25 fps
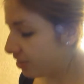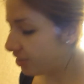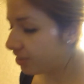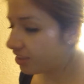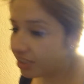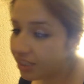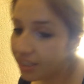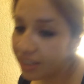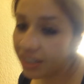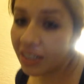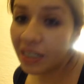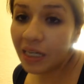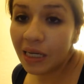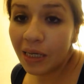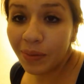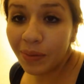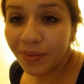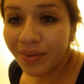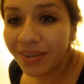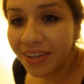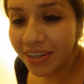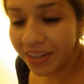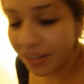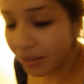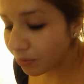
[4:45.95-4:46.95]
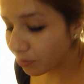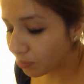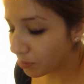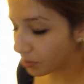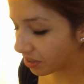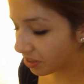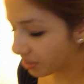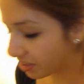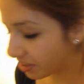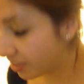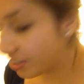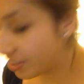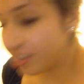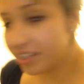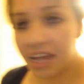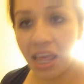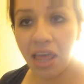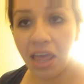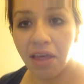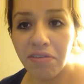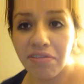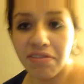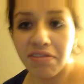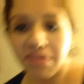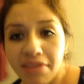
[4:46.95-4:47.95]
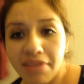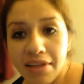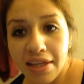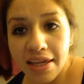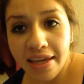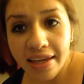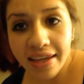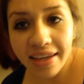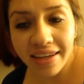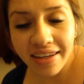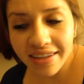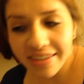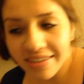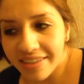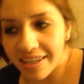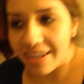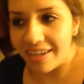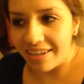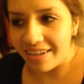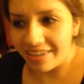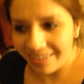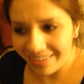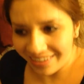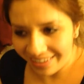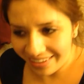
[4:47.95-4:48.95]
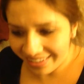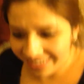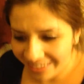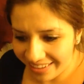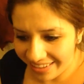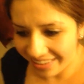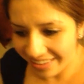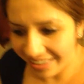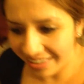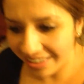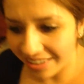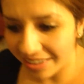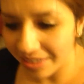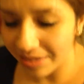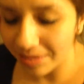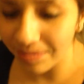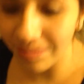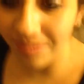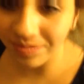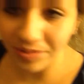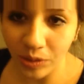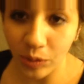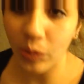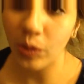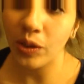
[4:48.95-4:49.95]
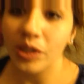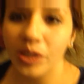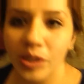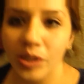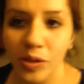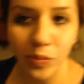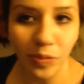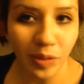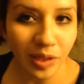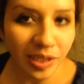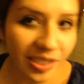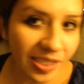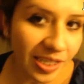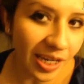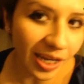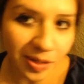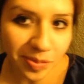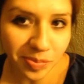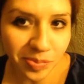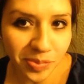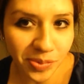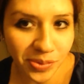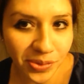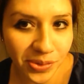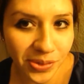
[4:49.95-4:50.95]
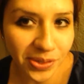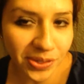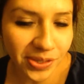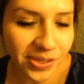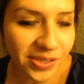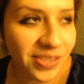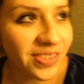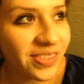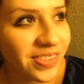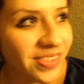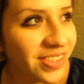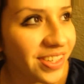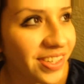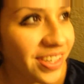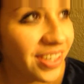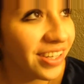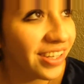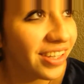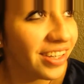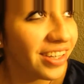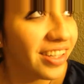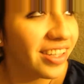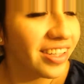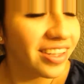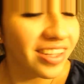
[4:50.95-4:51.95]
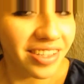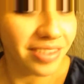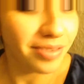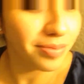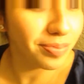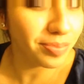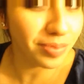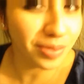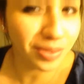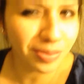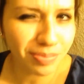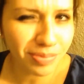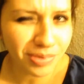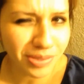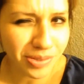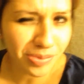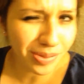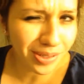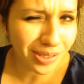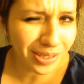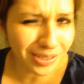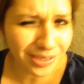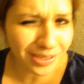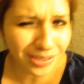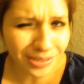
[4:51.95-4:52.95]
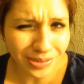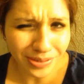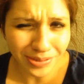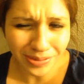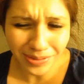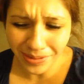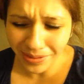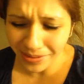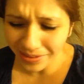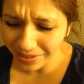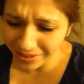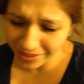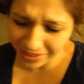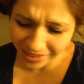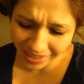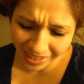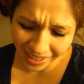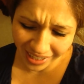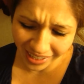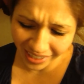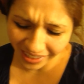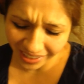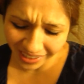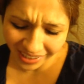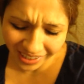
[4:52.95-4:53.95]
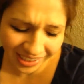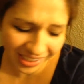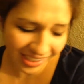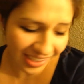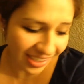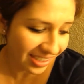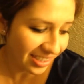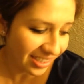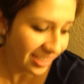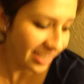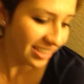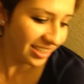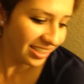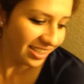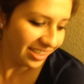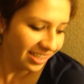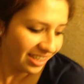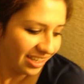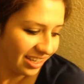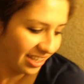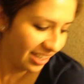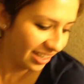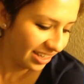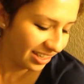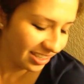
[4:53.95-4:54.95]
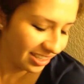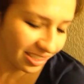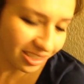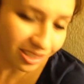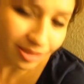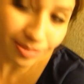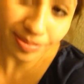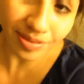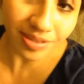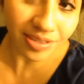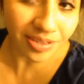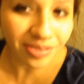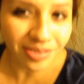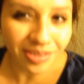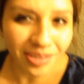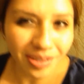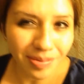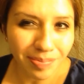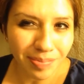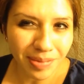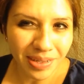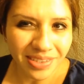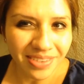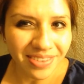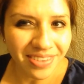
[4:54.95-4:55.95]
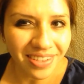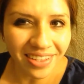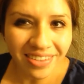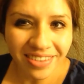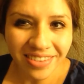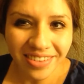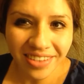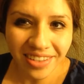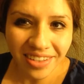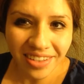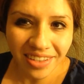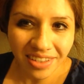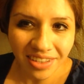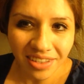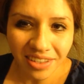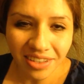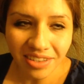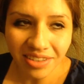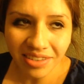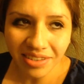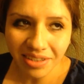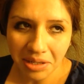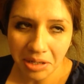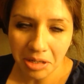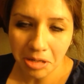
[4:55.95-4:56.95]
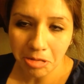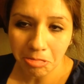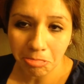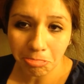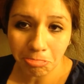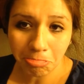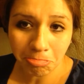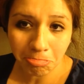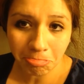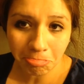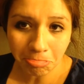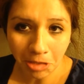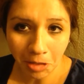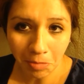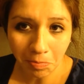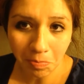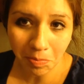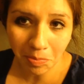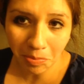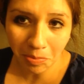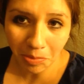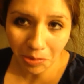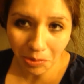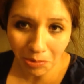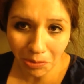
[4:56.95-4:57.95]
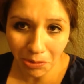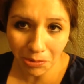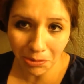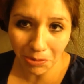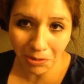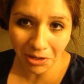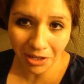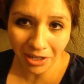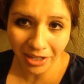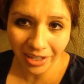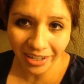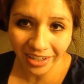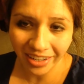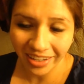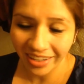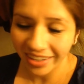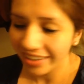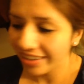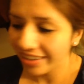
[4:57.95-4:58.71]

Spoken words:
So I'm going to watch Netflix and work on my diapers. That's pretty much what I do all the day. Especially when my son is not here, like, I'm bored.